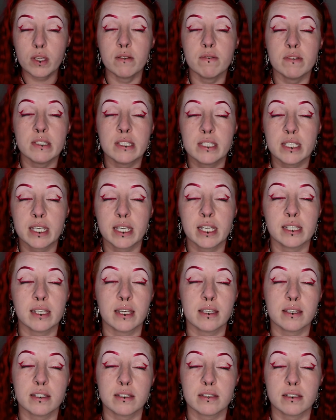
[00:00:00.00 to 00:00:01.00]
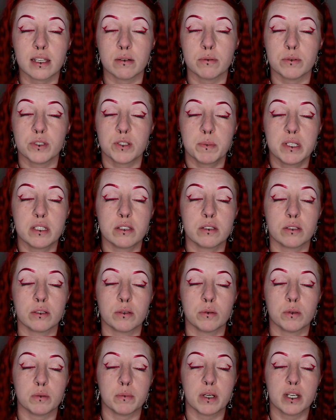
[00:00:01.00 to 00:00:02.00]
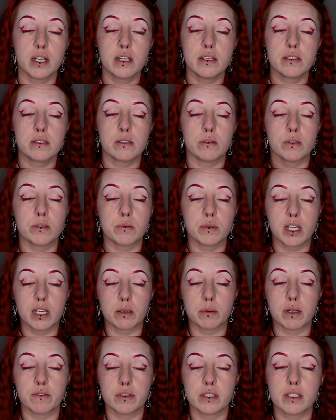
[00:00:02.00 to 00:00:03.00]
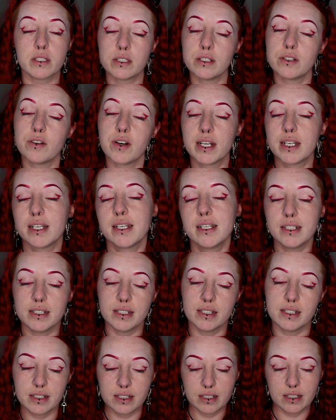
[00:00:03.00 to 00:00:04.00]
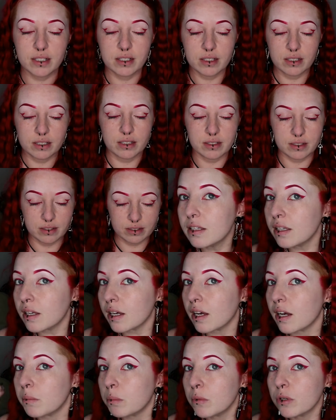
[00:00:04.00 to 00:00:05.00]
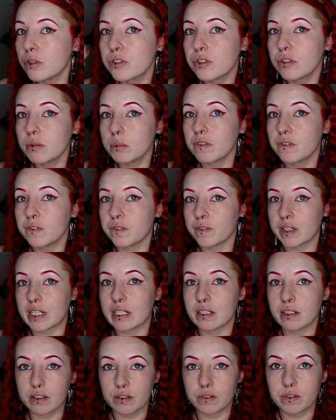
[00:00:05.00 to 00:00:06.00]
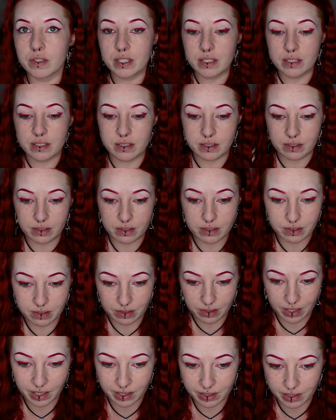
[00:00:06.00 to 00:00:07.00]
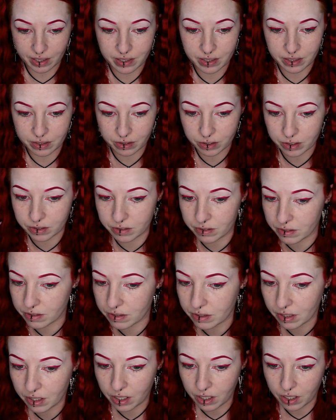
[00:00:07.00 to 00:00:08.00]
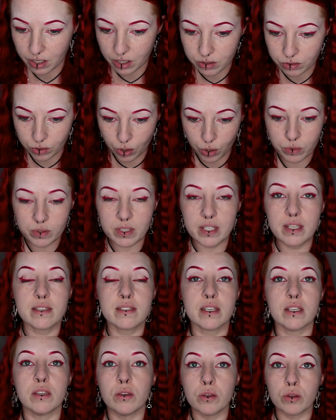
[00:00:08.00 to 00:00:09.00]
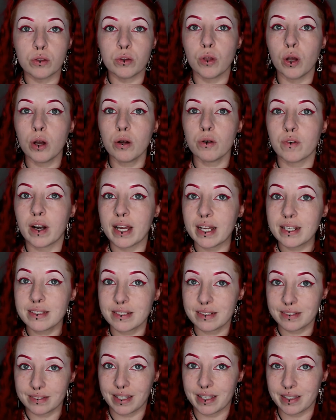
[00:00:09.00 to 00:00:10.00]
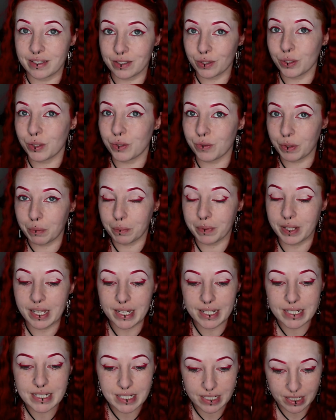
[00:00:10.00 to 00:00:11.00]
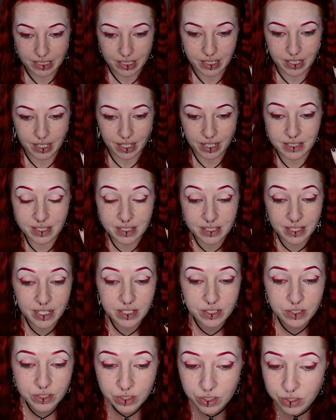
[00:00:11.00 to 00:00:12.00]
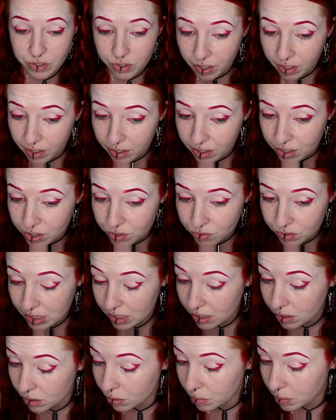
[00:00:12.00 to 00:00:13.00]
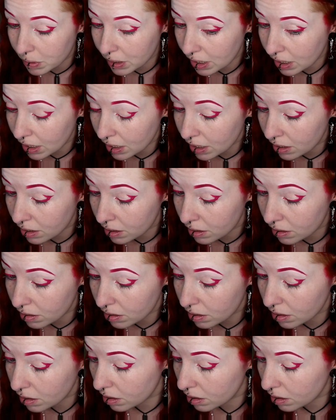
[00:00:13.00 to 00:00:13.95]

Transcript: Let's sit here like this now and speak to you with my eyes closed while I wait for this to dry. Yeah, I'm not sure I'm a fan of this eyeliner, because not only is it not red like the colour implied, it takes ages to dry, it's really gloopy, and